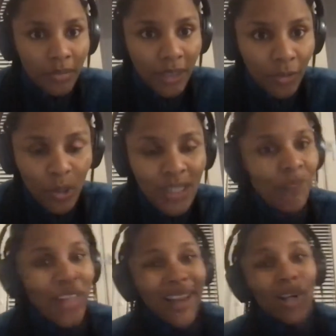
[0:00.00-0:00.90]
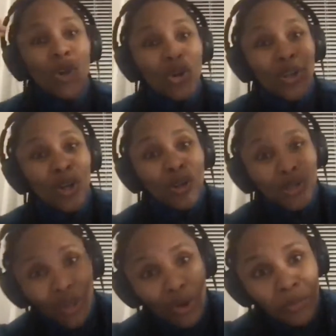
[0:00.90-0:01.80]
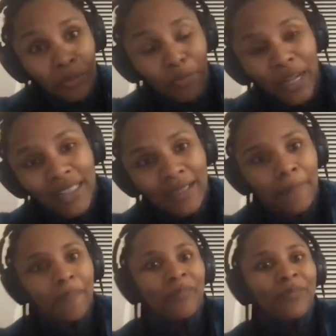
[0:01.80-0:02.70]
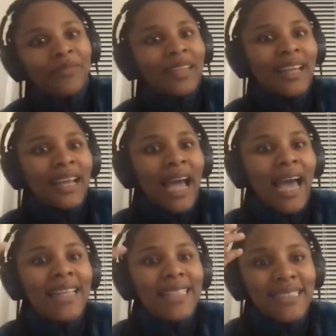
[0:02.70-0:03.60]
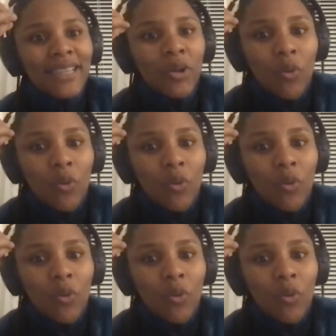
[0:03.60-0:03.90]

me. Of course, I'm not alone. But I didn't